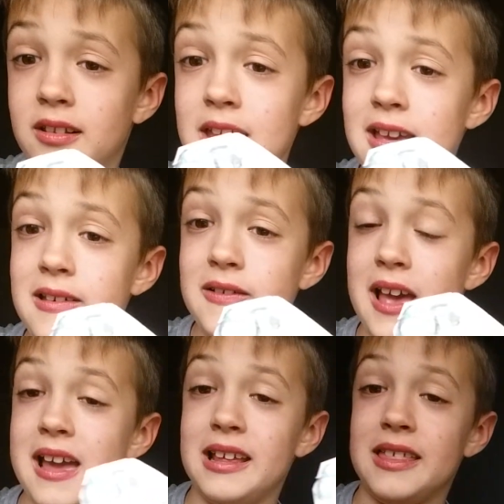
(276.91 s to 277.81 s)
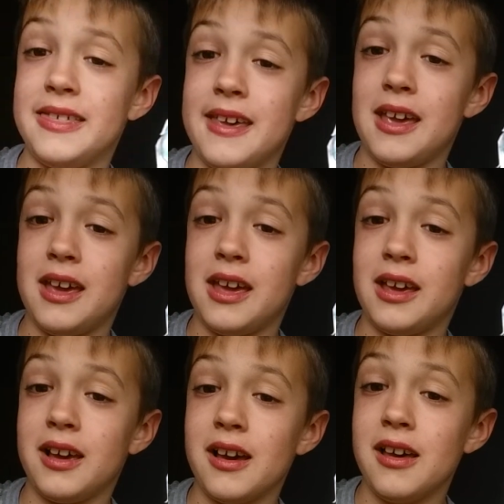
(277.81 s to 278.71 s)
Leave
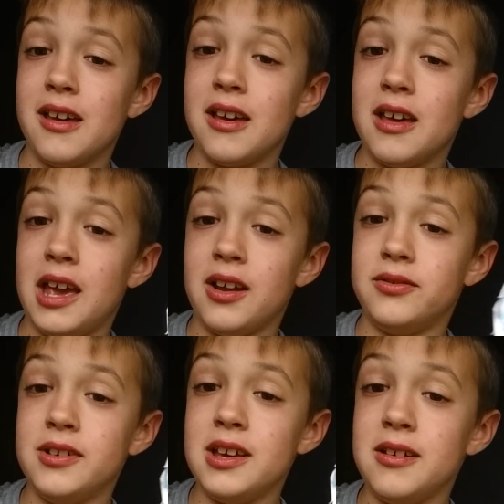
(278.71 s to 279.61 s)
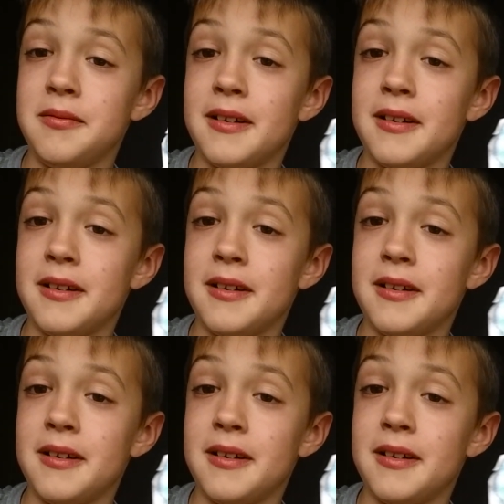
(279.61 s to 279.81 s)
anything. And we